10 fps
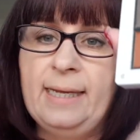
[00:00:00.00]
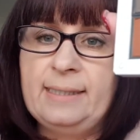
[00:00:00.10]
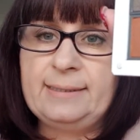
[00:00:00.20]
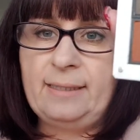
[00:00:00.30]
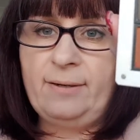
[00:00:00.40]

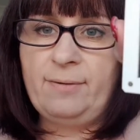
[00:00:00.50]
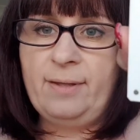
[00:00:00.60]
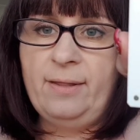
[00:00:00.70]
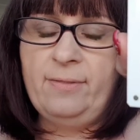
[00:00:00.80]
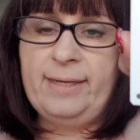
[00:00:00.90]
So
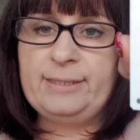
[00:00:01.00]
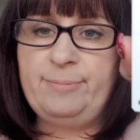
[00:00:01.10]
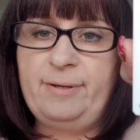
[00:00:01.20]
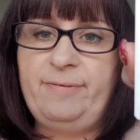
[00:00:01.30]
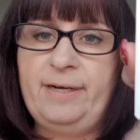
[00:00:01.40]
that's
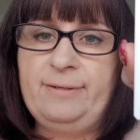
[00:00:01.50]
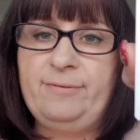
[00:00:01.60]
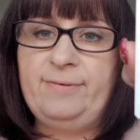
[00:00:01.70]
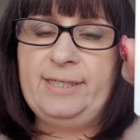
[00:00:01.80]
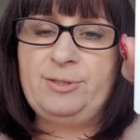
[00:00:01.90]
my final
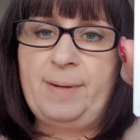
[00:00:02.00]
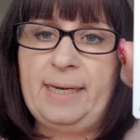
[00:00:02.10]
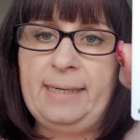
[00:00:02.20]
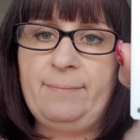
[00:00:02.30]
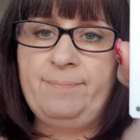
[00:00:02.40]
finished
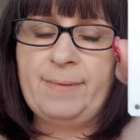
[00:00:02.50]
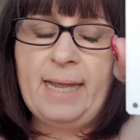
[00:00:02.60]
palette,